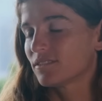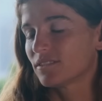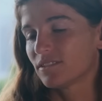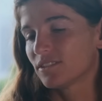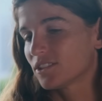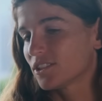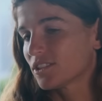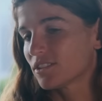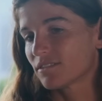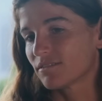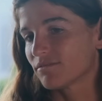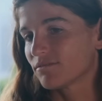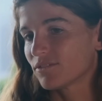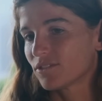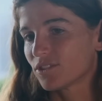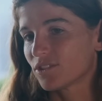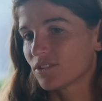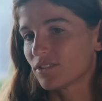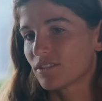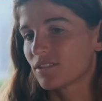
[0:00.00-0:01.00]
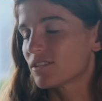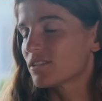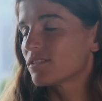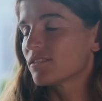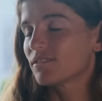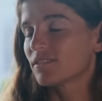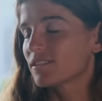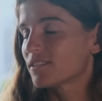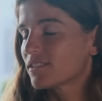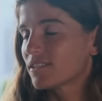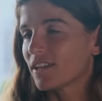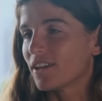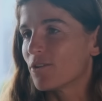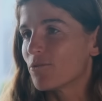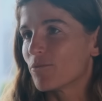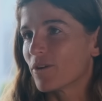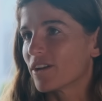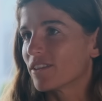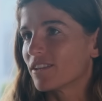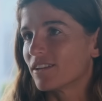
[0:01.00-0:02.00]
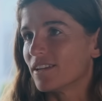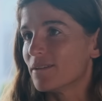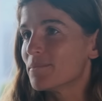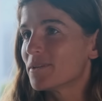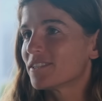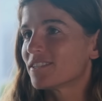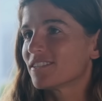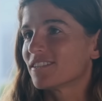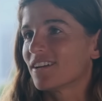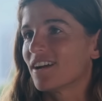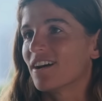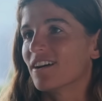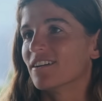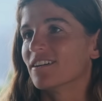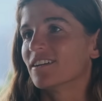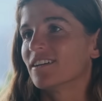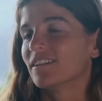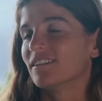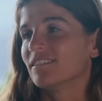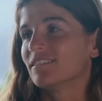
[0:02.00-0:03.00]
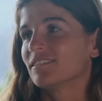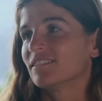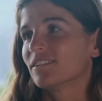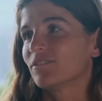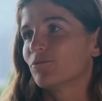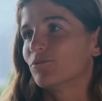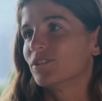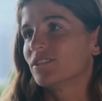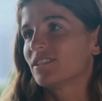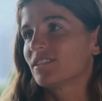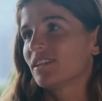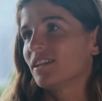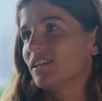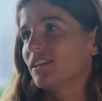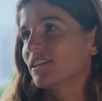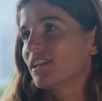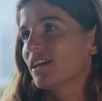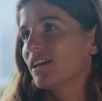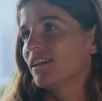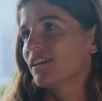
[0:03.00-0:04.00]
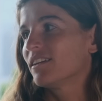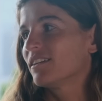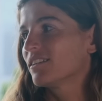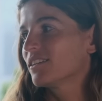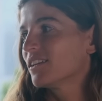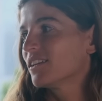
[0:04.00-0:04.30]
just seeing where the limits are. And we're seeing like,